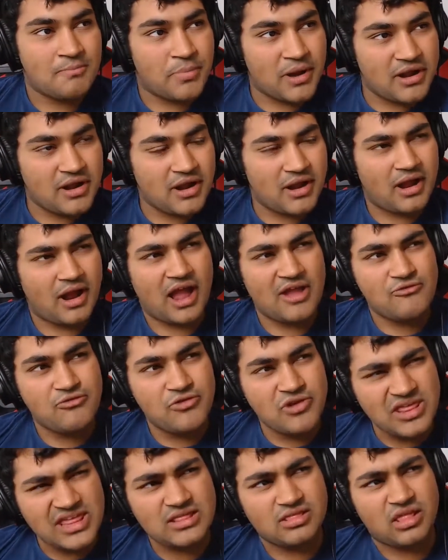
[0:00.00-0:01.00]
But I
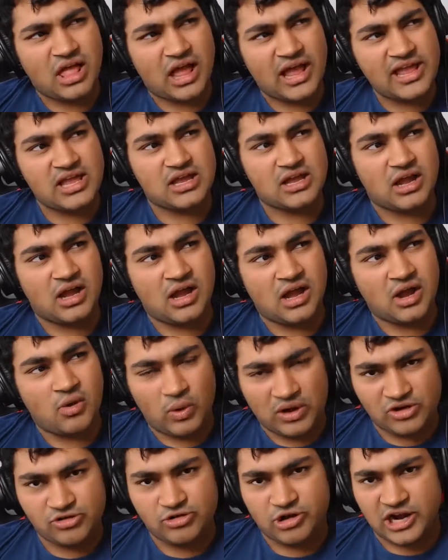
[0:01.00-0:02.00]
really like
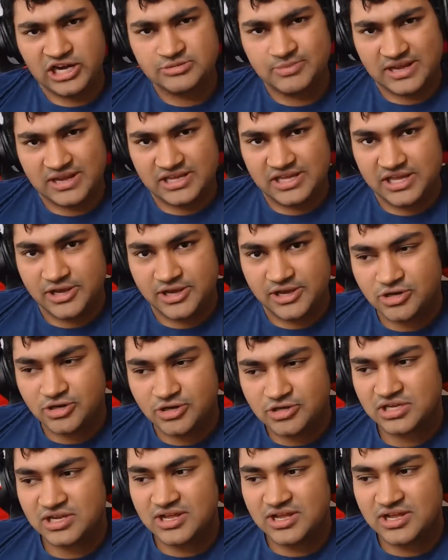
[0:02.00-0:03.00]
What Grinds My
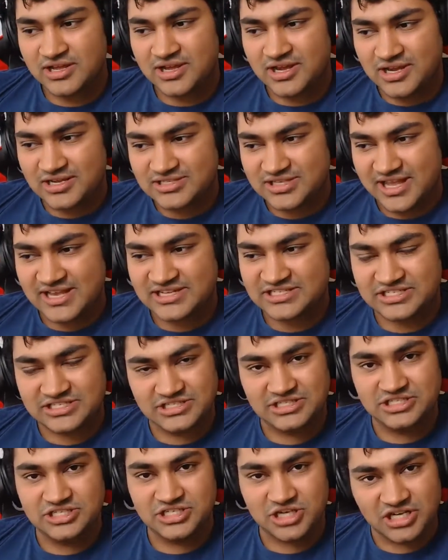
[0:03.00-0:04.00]
Gears because
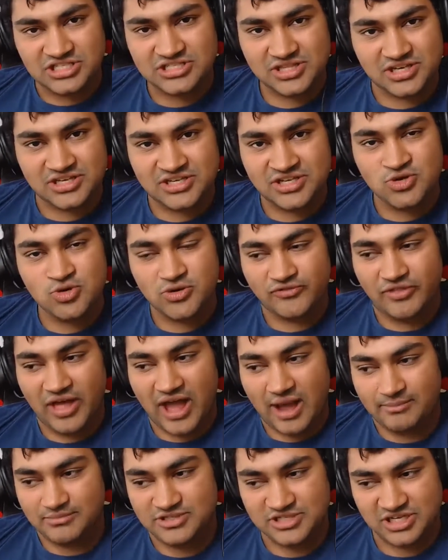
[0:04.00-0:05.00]
it's just the two of
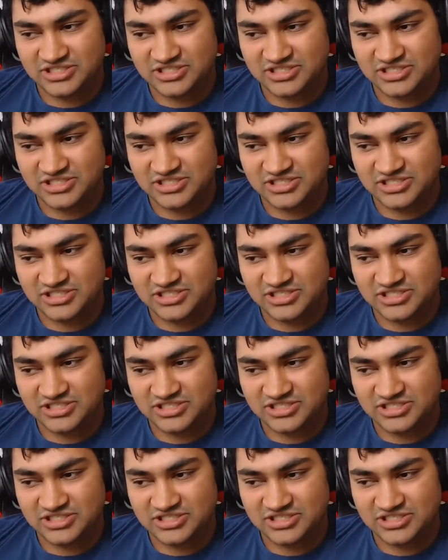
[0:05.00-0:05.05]
them,